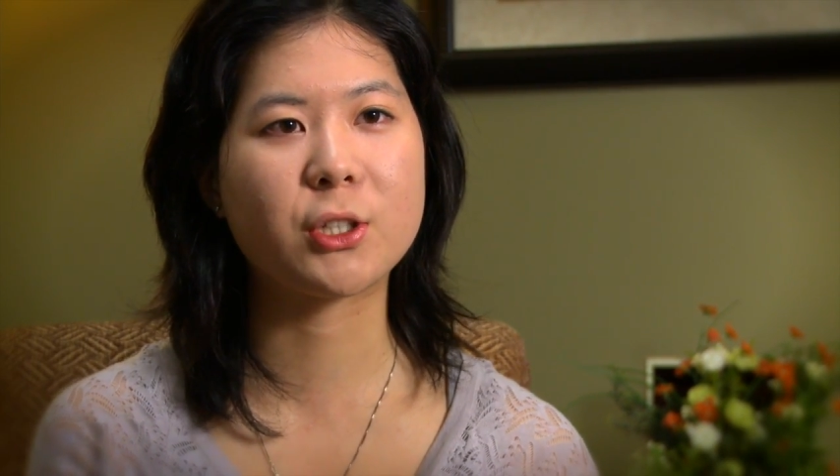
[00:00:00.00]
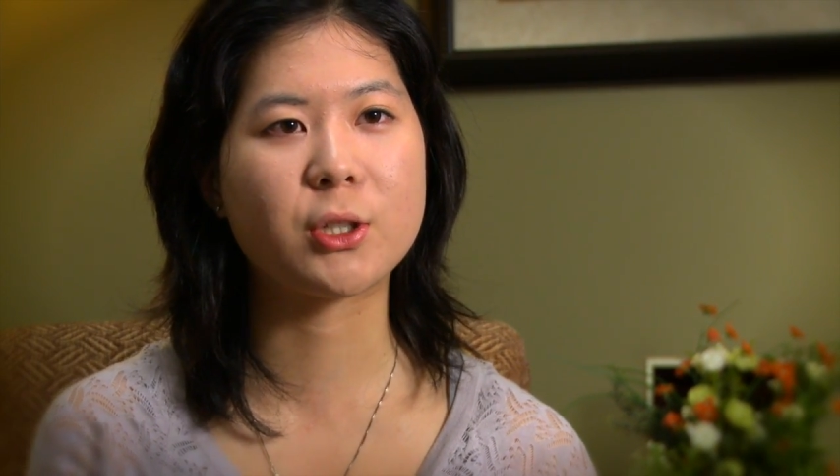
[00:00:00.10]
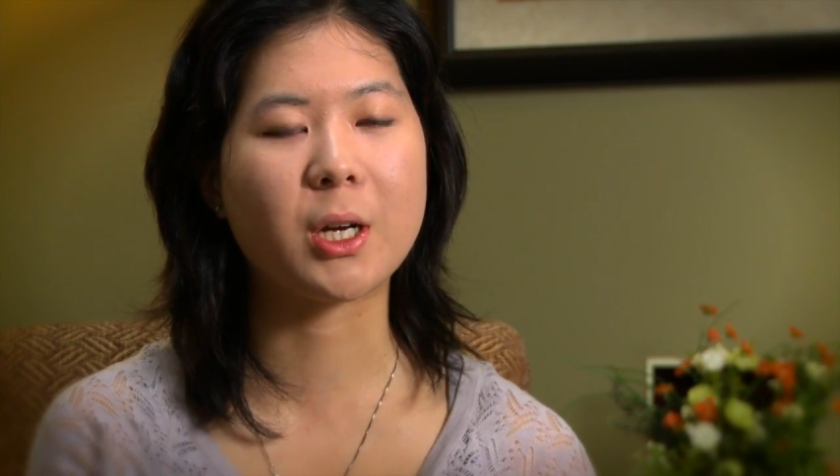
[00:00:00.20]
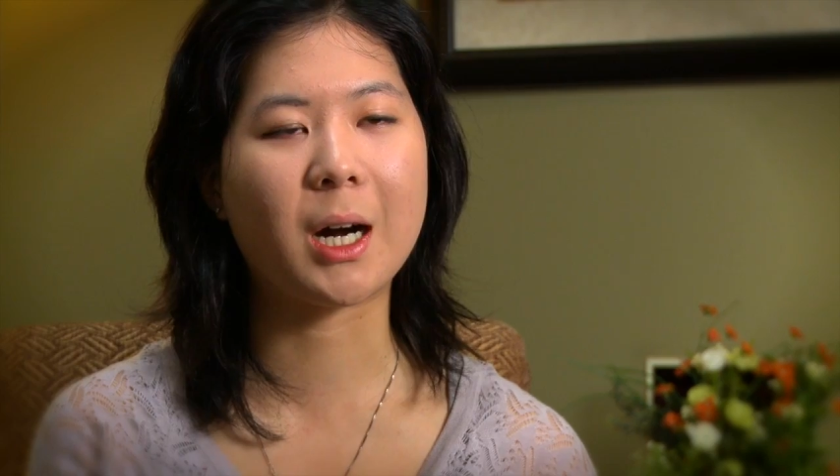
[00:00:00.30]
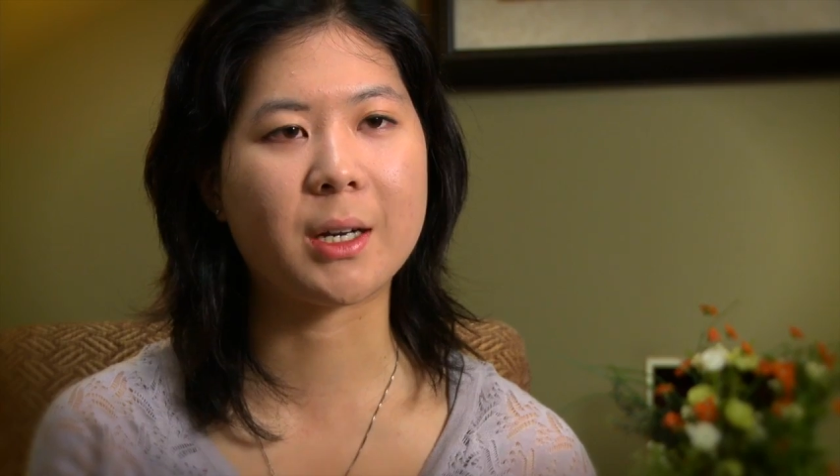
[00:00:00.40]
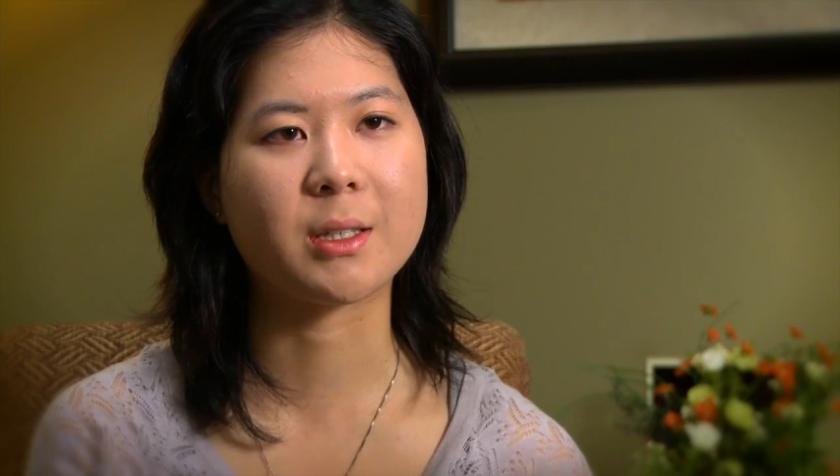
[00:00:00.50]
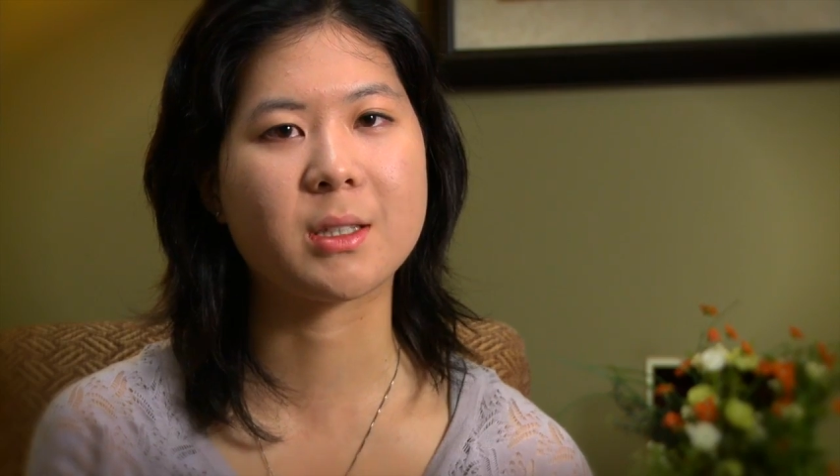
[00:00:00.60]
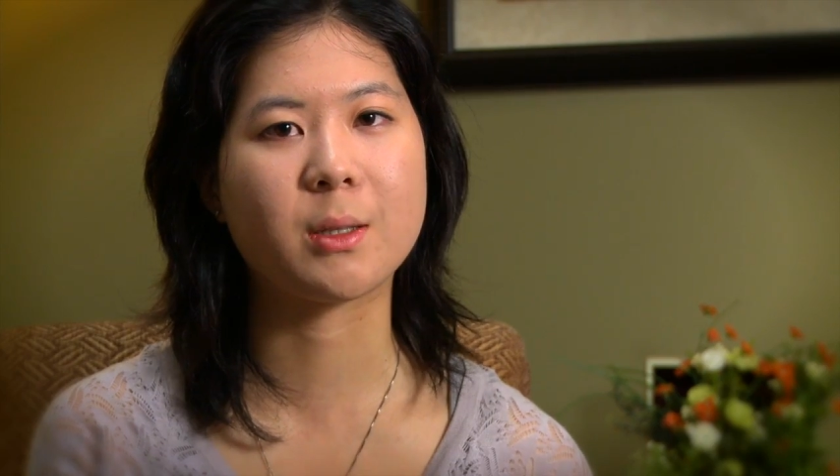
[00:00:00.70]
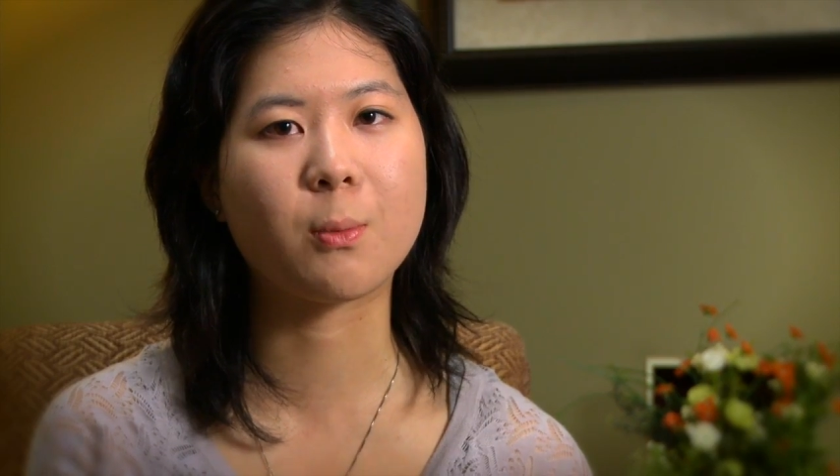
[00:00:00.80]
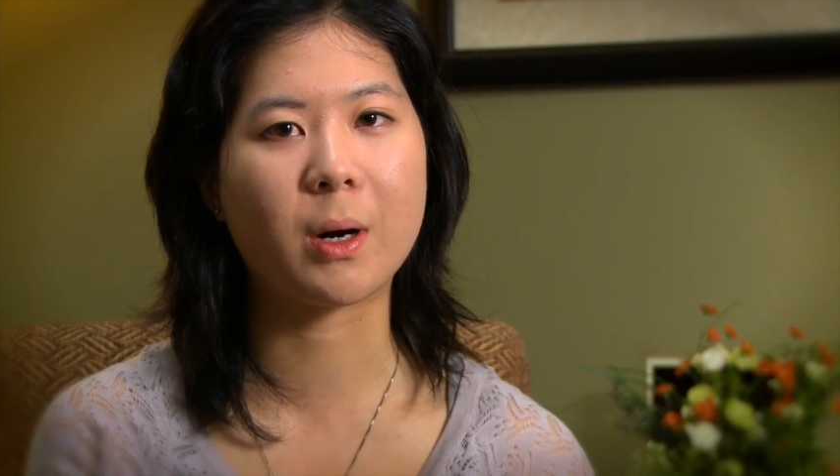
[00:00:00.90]
she
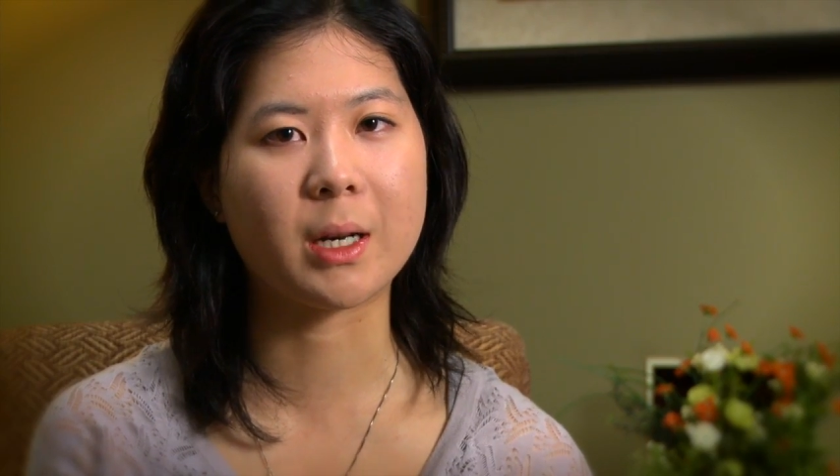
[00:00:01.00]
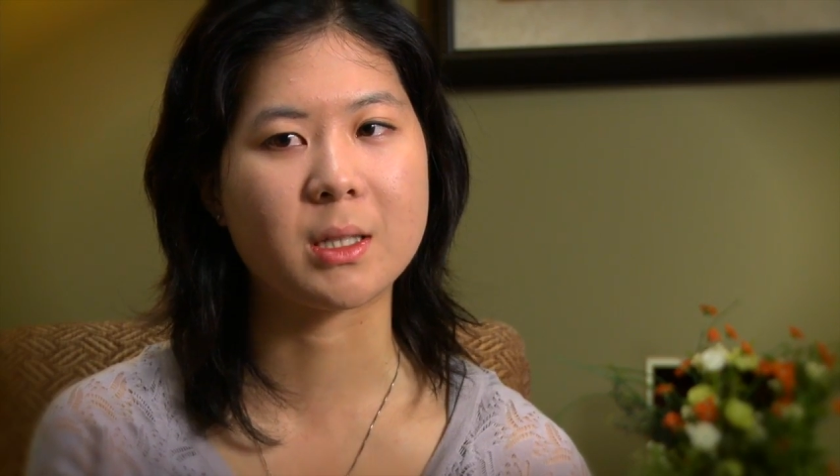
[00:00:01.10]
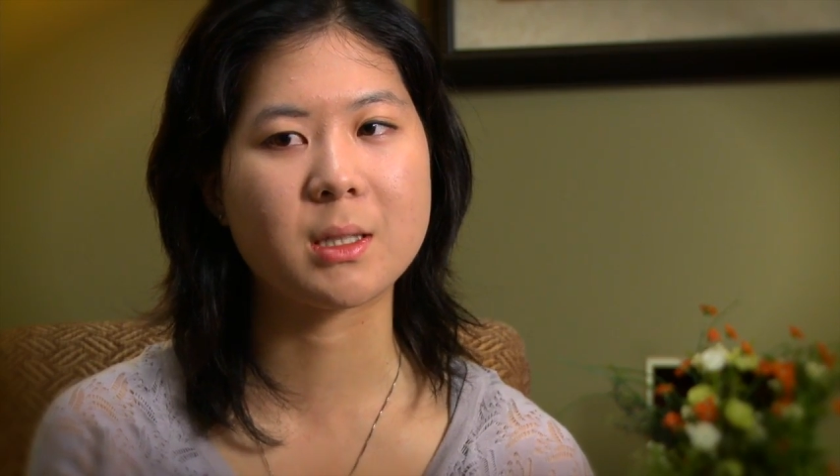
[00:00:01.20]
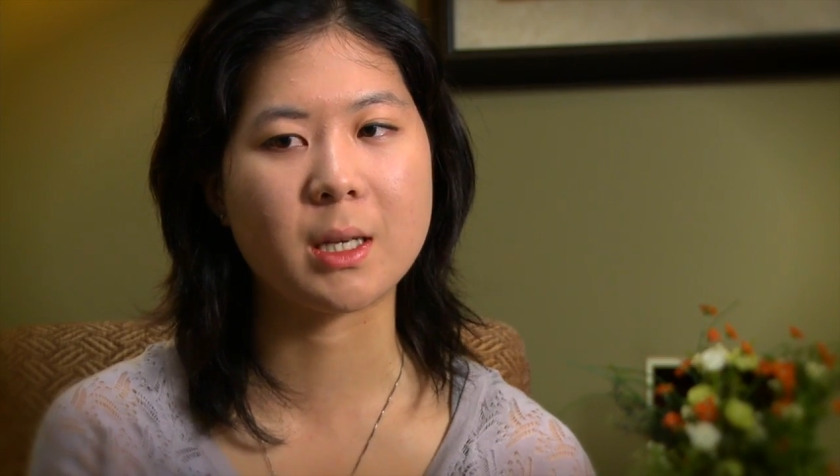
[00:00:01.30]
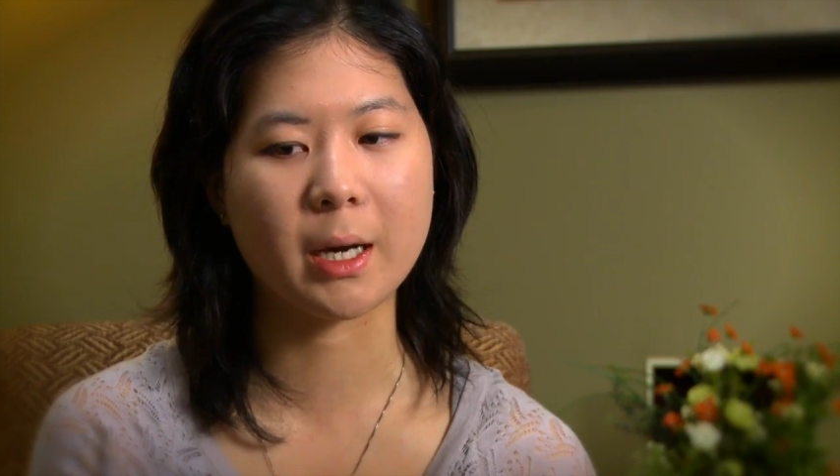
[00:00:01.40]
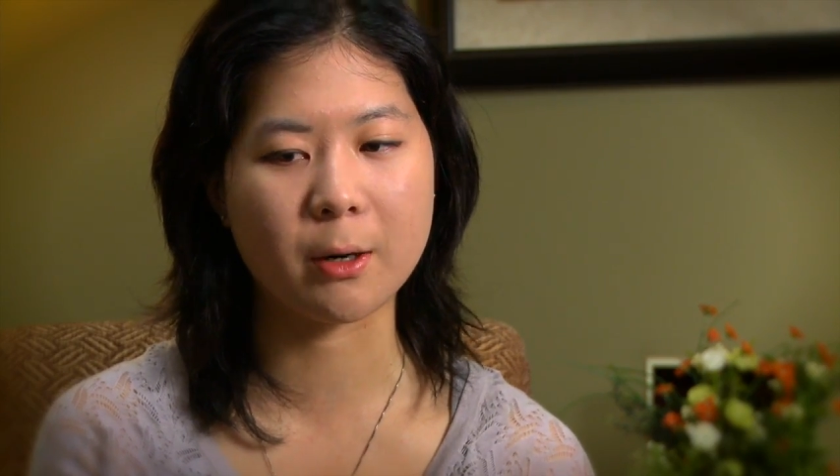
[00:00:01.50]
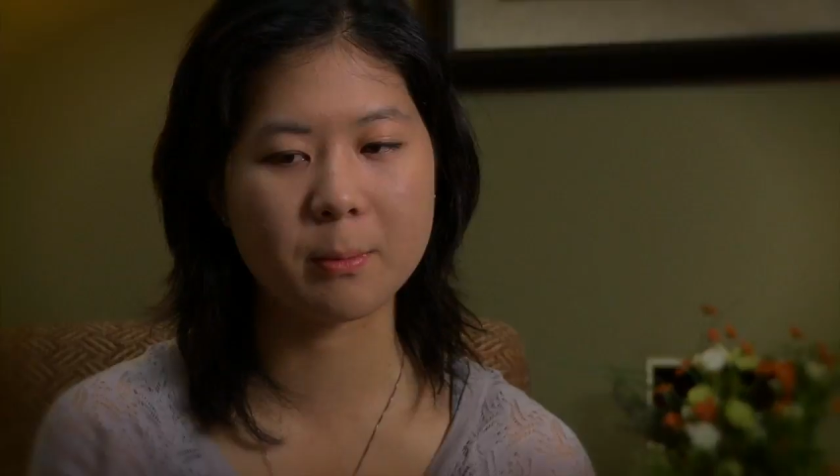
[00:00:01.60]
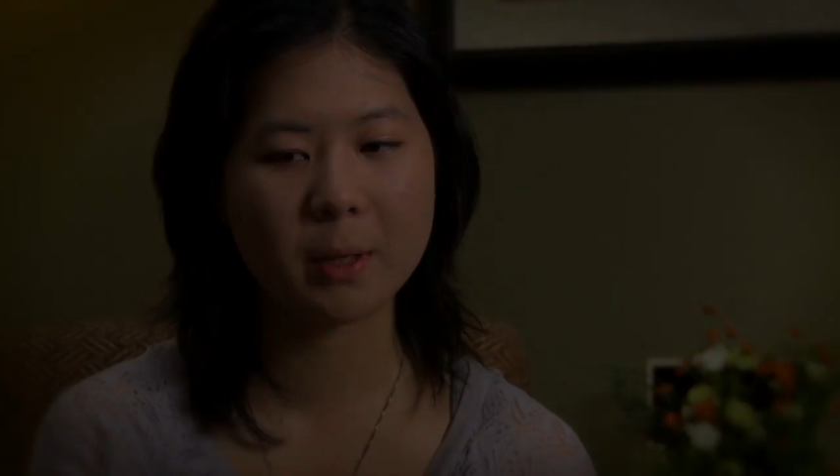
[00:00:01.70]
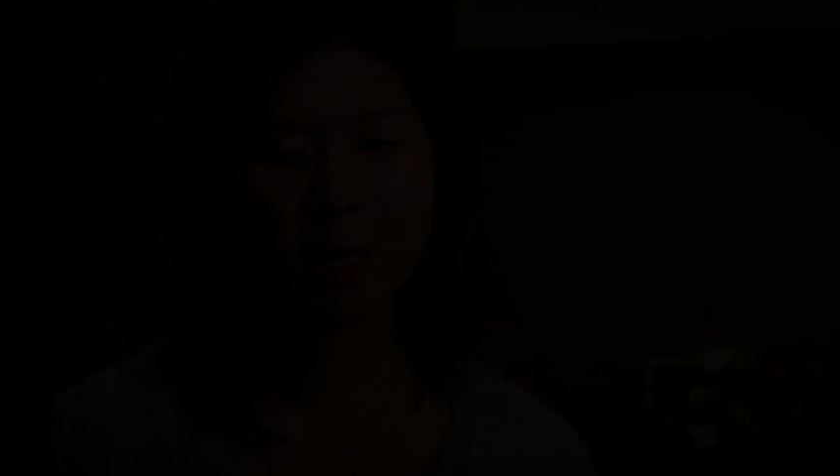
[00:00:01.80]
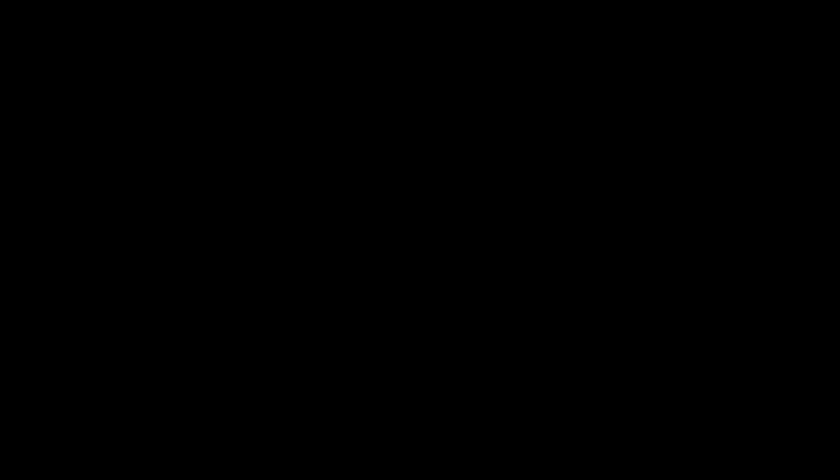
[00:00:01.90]
honestly wanted to help.